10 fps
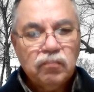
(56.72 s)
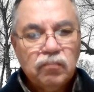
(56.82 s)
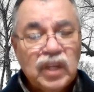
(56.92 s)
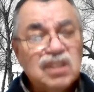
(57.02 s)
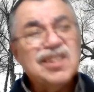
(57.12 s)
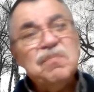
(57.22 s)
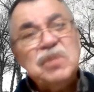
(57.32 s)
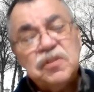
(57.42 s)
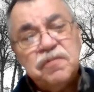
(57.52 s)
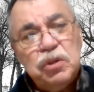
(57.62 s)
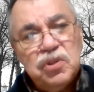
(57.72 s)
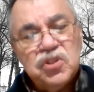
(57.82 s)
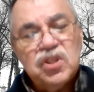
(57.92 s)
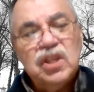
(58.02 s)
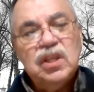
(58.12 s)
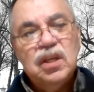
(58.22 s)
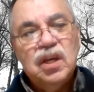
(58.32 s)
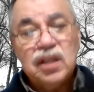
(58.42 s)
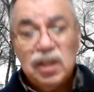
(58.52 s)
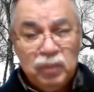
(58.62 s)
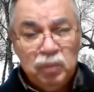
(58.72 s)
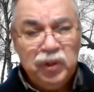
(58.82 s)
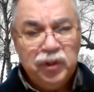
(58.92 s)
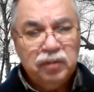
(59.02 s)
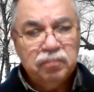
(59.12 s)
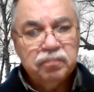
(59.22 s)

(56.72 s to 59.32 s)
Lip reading: some as few as a couple million.